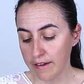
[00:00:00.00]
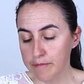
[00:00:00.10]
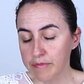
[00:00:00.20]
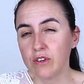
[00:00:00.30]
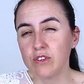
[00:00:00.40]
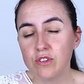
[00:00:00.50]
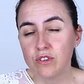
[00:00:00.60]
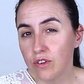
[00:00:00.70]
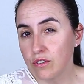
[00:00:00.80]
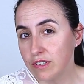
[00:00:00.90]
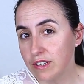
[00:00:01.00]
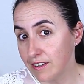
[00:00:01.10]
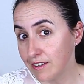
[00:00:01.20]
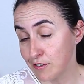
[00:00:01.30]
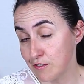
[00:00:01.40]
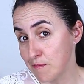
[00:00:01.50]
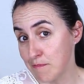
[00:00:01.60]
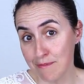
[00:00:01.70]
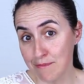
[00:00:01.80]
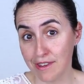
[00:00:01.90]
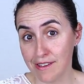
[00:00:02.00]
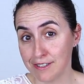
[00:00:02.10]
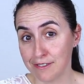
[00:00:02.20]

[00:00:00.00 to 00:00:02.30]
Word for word: Now, you don't need to remember this